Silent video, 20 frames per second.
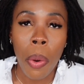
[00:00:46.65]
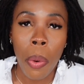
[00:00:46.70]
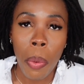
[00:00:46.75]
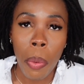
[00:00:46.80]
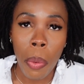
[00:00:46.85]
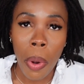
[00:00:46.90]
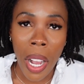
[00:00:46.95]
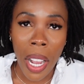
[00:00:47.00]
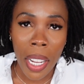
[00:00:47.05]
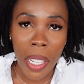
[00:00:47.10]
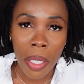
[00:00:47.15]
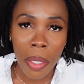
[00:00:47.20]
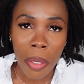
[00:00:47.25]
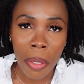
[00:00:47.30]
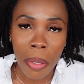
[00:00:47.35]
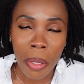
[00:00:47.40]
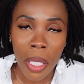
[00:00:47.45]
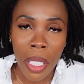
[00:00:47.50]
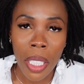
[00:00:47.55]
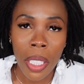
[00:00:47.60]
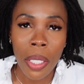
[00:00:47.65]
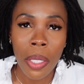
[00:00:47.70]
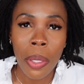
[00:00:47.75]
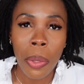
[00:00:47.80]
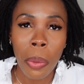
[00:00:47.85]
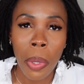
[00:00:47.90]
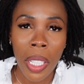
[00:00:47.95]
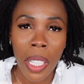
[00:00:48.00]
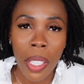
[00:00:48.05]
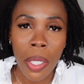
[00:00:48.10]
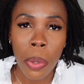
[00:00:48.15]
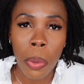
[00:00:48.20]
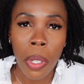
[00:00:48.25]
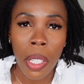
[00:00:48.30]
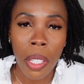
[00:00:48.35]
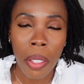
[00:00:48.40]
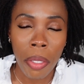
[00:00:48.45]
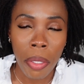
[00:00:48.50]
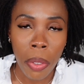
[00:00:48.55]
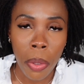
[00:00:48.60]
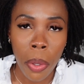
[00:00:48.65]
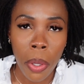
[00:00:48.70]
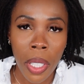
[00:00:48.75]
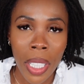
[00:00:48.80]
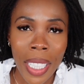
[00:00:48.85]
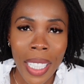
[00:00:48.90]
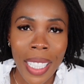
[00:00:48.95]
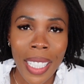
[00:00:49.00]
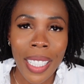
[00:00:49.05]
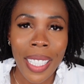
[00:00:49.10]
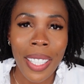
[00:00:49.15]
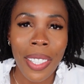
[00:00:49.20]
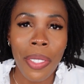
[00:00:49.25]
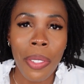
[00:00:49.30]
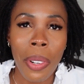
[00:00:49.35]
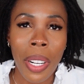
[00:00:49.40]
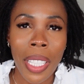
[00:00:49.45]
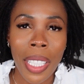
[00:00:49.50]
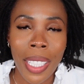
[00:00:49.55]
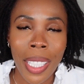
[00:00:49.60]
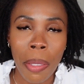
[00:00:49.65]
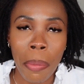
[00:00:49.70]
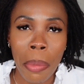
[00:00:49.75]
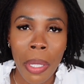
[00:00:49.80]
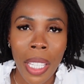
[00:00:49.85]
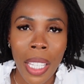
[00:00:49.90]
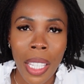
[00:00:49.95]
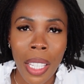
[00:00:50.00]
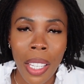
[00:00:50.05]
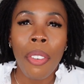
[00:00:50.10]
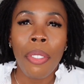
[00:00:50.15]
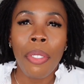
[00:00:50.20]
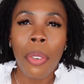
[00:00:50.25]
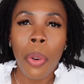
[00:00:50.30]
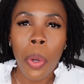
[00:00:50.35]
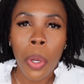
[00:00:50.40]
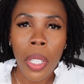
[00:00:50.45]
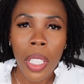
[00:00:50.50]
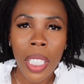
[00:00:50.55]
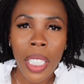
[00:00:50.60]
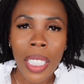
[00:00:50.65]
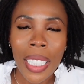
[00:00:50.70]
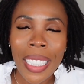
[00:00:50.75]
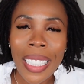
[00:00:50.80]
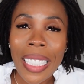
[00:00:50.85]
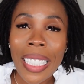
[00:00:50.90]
wife in 2024 is a recipe for